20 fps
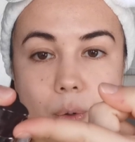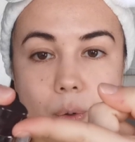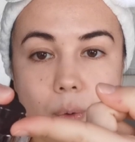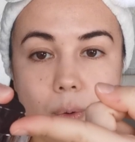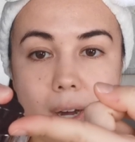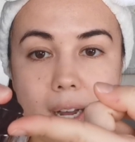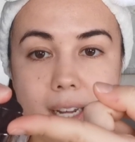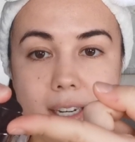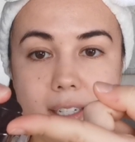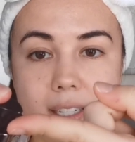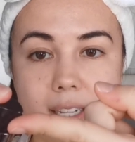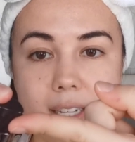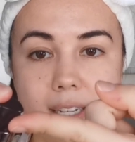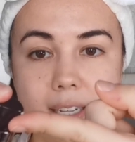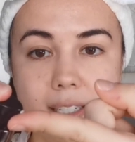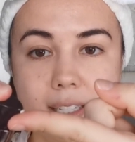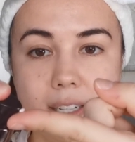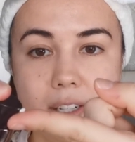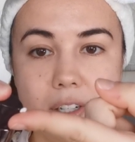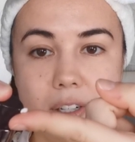quite
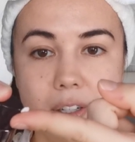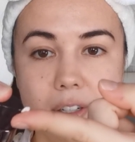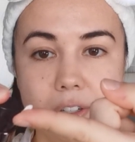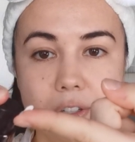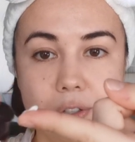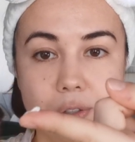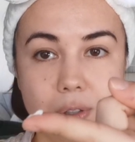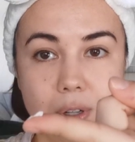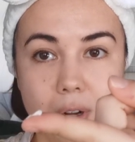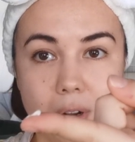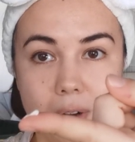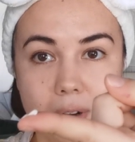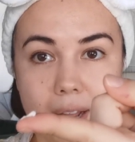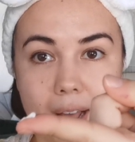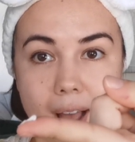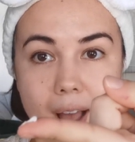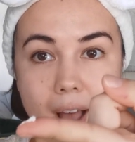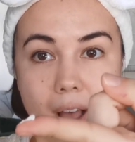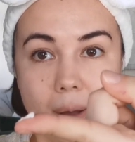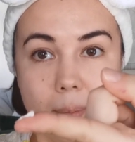easy to control
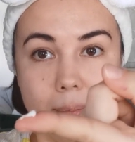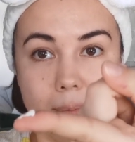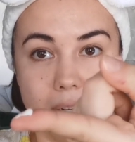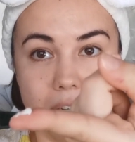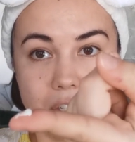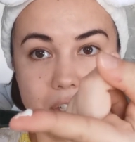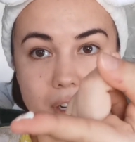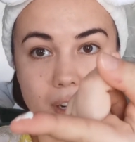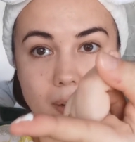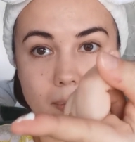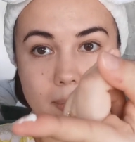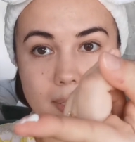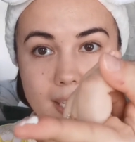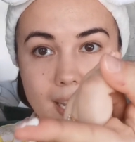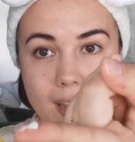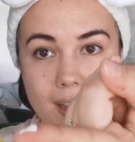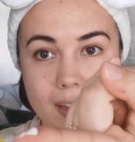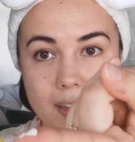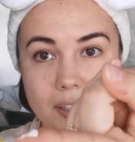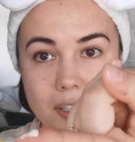how much comes
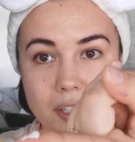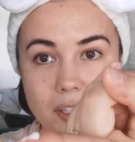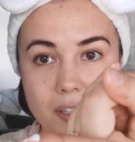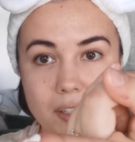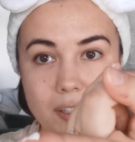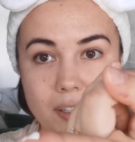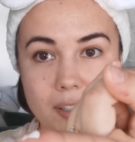out.